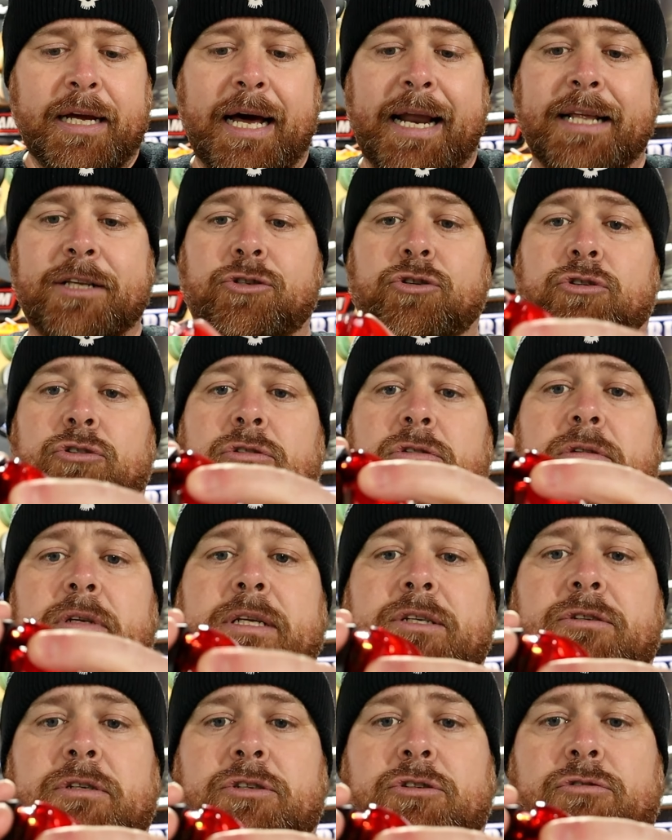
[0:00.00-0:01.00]
And it just
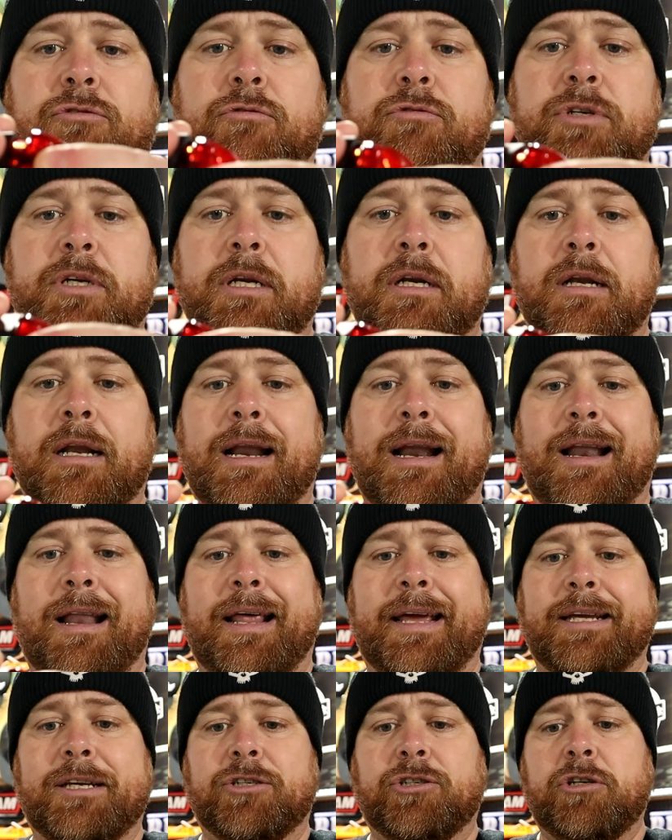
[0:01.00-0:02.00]
literally screws in
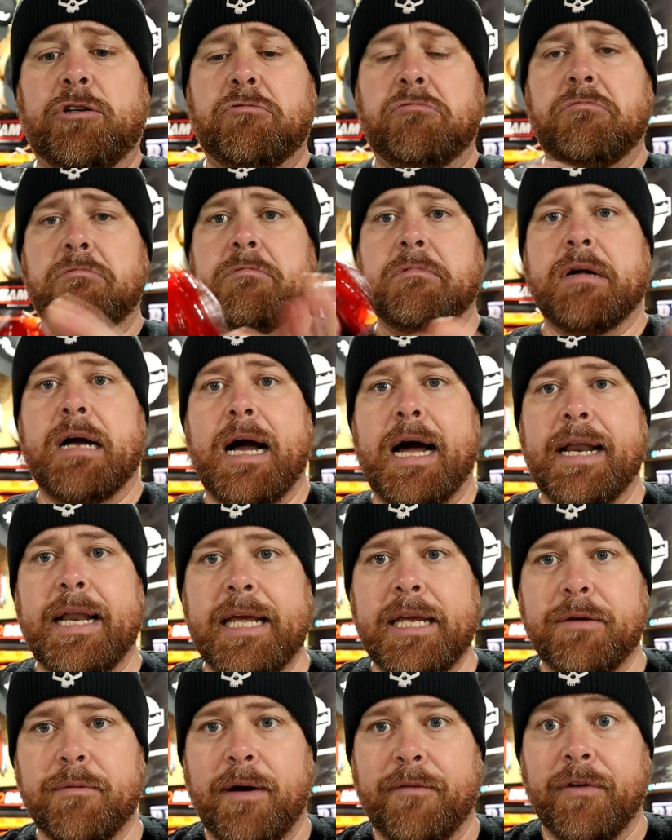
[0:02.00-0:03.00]
like so, and there
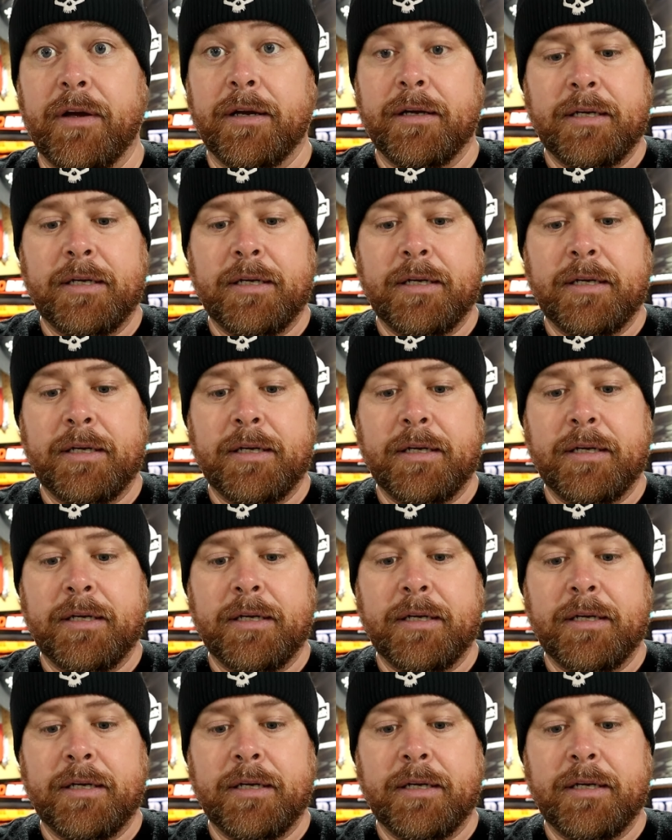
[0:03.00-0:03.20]
you have it.